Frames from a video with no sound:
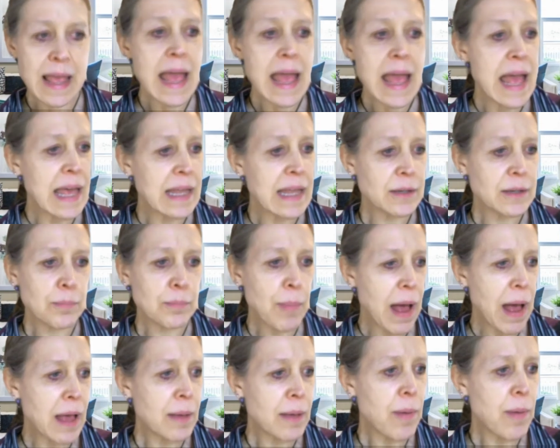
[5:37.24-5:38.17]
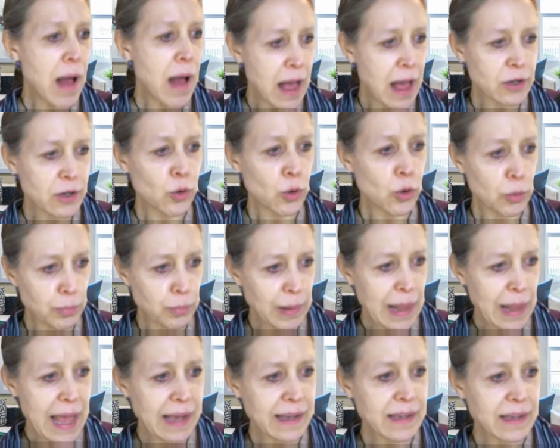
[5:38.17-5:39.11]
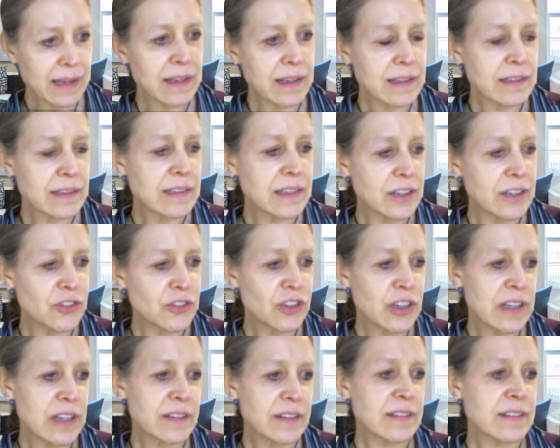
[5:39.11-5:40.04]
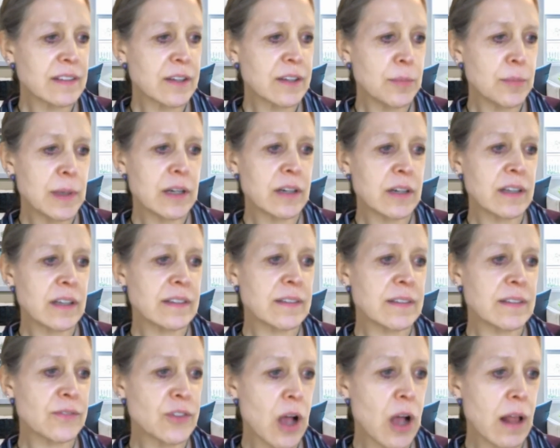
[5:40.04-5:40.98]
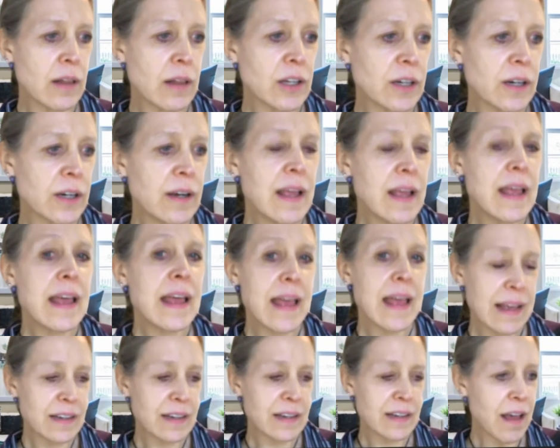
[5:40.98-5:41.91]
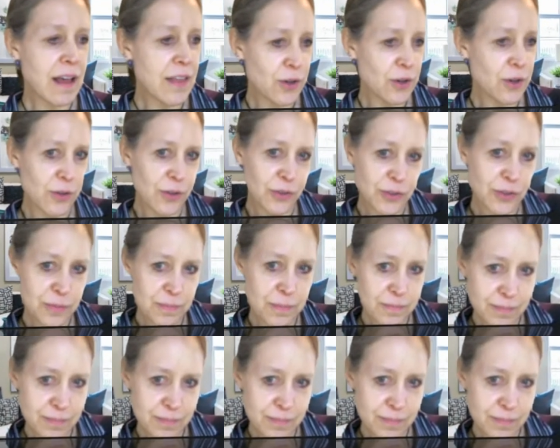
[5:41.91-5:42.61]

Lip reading: and BIPOC or Black, Indigenous communities of color, and others.